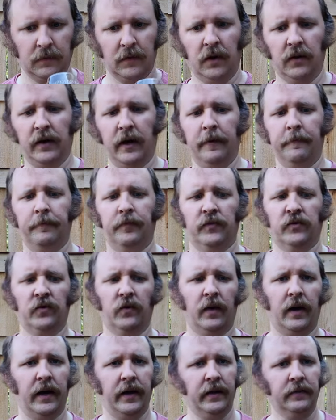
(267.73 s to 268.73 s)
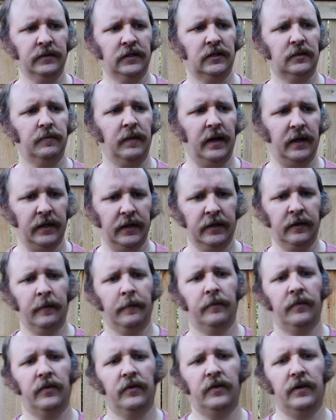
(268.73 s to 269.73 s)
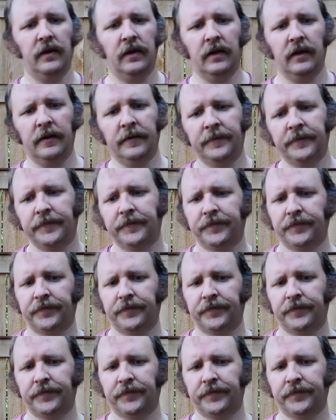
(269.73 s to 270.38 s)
Okay, so I am smelling the